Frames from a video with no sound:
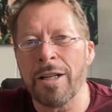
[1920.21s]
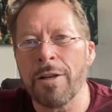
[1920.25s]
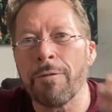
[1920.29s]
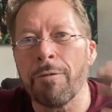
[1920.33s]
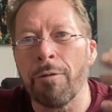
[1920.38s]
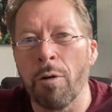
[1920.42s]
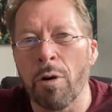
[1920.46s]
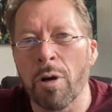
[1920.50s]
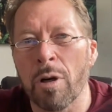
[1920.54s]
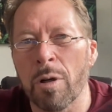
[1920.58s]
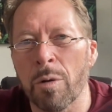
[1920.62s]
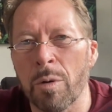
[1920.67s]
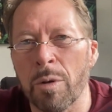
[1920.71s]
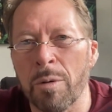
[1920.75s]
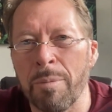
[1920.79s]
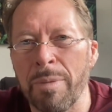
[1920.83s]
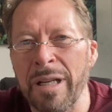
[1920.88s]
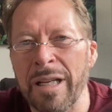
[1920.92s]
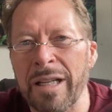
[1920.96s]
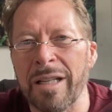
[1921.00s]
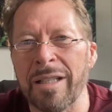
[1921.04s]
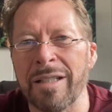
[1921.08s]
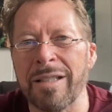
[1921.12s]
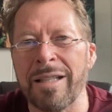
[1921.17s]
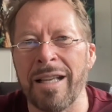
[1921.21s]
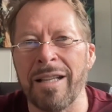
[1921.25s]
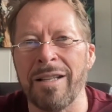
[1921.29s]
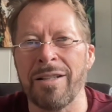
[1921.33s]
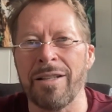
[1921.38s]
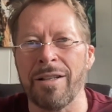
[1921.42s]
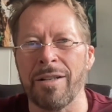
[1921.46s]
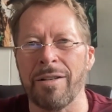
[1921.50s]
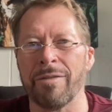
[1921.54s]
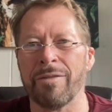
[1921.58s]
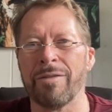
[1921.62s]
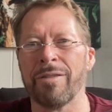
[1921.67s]
forward, being
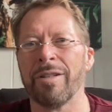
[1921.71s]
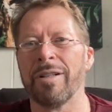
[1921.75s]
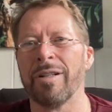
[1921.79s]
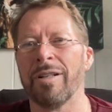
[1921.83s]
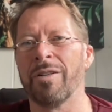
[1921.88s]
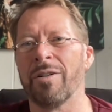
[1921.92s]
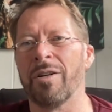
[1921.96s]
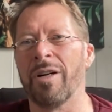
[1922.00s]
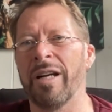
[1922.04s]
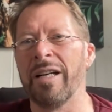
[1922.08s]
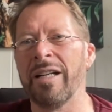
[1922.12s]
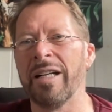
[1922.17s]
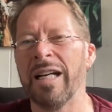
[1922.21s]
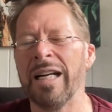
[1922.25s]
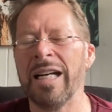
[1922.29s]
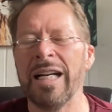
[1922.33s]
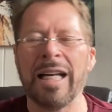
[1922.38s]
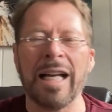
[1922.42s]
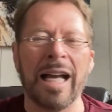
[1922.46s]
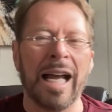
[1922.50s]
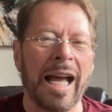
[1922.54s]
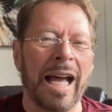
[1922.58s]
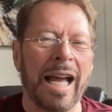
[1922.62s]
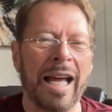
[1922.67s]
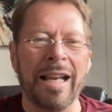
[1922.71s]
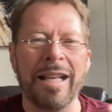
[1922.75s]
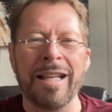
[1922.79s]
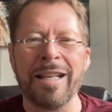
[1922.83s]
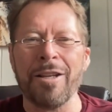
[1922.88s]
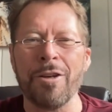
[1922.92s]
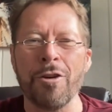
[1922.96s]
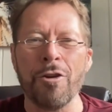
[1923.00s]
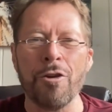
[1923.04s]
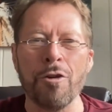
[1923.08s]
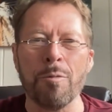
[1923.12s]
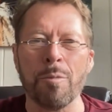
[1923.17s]
attentive, right?
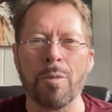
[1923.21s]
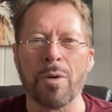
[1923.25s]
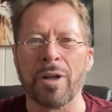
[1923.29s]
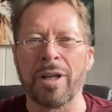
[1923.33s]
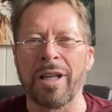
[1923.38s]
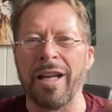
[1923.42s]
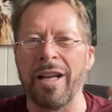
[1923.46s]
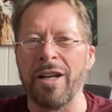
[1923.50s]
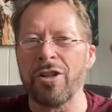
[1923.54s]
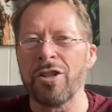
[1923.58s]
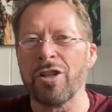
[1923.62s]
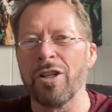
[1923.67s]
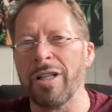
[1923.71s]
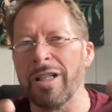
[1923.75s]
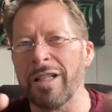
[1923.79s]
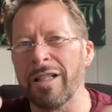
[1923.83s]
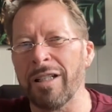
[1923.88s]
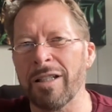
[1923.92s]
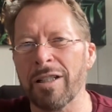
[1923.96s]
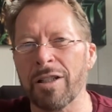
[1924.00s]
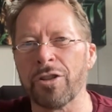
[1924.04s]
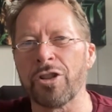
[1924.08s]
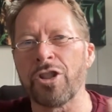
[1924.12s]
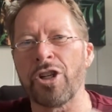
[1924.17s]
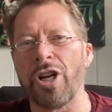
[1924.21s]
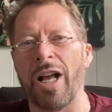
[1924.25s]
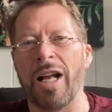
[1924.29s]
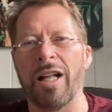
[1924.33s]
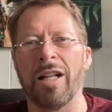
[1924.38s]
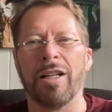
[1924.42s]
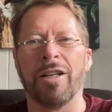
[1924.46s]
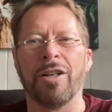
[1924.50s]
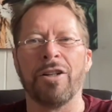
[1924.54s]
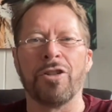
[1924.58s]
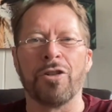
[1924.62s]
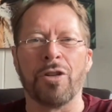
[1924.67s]
Adding humor, occasionally a little
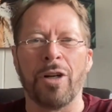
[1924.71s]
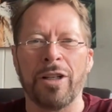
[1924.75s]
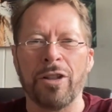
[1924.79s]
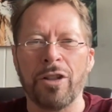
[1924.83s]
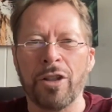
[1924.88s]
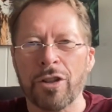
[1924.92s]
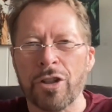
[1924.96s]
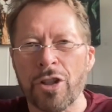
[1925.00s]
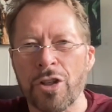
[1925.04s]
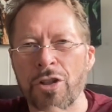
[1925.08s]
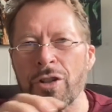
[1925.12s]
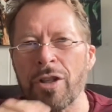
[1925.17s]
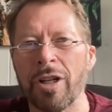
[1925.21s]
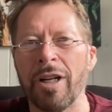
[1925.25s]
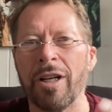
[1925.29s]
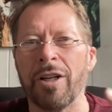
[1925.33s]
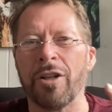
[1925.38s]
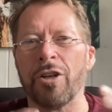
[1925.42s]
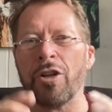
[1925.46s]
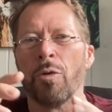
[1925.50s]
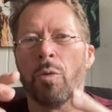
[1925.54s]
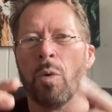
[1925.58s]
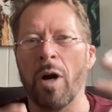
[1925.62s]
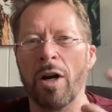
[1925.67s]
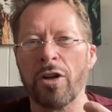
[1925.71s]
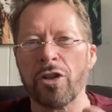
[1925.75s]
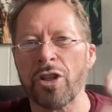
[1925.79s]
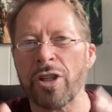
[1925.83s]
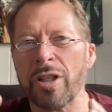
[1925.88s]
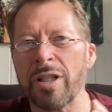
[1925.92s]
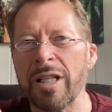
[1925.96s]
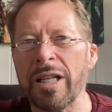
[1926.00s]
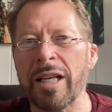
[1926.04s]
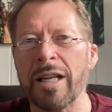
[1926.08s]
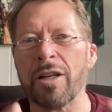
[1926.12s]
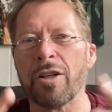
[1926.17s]
challenge, right? You're
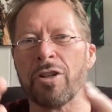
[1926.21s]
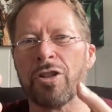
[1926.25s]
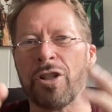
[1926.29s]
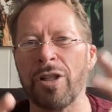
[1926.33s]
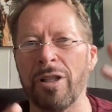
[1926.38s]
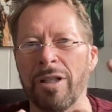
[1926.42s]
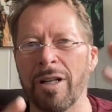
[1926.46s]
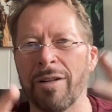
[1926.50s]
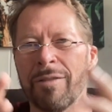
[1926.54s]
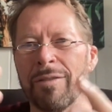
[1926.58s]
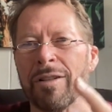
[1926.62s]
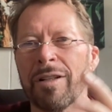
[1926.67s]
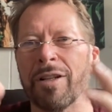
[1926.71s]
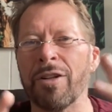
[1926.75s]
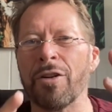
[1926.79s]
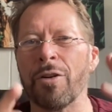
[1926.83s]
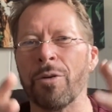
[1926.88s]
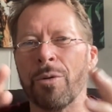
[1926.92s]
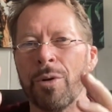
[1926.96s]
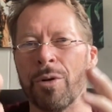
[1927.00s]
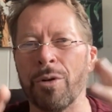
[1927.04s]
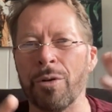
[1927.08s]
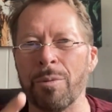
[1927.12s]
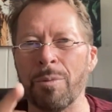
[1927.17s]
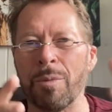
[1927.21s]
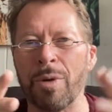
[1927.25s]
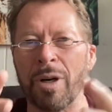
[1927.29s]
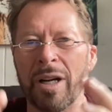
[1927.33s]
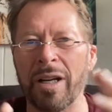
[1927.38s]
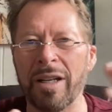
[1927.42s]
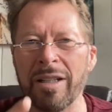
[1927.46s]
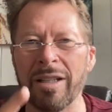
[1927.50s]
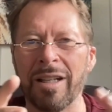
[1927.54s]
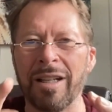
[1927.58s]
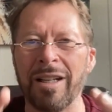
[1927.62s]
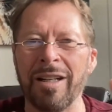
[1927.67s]
watching the energy level in the room,
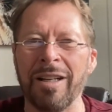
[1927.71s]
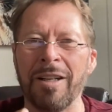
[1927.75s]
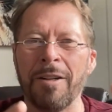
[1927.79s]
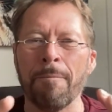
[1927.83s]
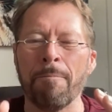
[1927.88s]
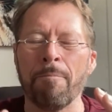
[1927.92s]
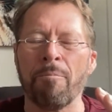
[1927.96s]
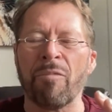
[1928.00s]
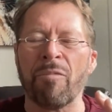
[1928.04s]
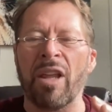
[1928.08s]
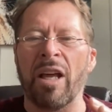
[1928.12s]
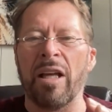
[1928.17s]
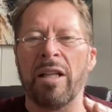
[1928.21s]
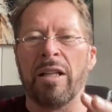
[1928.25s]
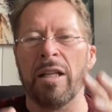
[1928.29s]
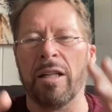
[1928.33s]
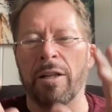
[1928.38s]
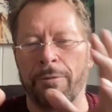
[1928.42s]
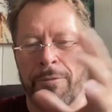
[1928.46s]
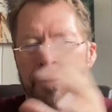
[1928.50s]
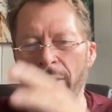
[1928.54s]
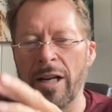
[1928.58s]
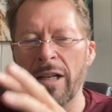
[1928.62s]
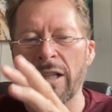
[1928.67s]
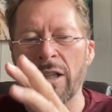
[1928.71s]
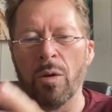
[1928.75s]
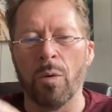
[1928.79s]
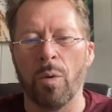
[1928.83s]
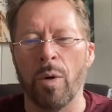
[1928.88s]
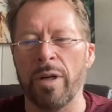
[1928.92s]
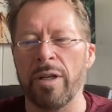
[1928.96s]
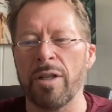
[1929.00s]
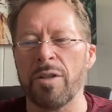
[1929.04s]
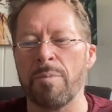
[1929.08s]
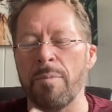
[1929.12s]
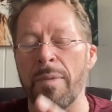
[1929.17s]
right? And then the final
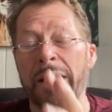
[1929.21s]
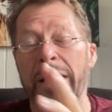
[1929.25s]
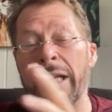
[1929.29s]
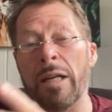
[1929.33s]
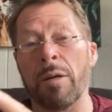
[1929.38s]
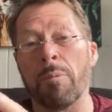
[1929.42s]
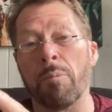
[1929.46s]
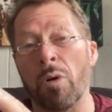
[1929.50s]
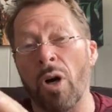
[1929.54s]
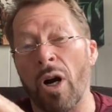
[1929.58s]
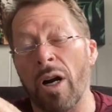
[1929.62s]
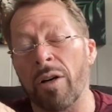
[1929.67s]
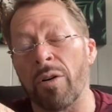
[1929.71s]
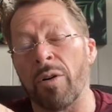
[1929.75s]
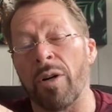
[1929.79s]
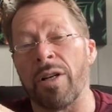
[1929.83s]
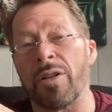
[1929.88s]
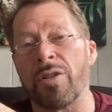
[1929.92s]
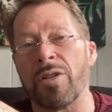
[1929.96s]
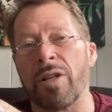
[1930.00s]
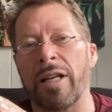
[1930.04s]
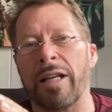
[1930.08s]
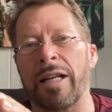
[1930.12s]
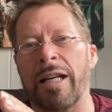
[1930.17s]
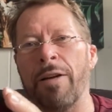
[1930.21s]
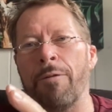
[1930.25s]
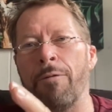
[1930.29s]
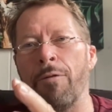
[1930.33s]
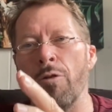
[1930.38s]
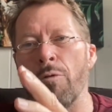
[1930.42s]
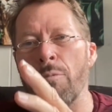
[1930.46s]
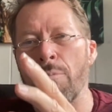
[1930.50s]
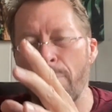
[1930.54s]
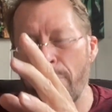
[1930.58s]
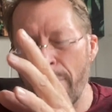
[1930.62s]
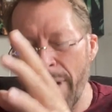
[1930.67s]
one is making progress. Like if
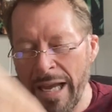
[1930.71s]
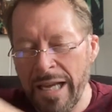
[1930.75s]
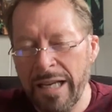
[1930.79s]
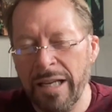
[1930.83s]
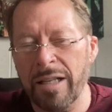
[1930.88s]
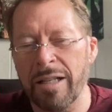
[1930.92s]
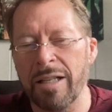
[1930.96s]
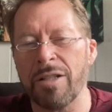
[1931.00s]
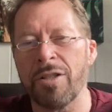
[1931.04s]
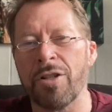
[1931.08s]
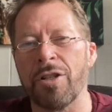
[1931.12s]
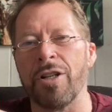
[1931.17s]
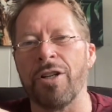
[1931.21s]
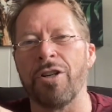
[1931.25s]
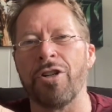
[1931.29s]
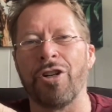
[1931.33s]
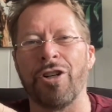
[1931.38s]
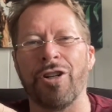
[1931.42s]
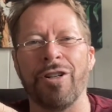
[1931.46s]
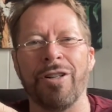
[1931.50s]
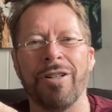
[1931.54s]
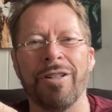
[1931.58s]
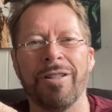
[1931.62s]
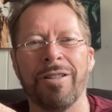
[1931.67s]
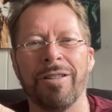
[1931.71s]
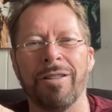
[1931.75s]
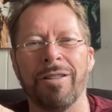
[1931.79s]
you make a decision,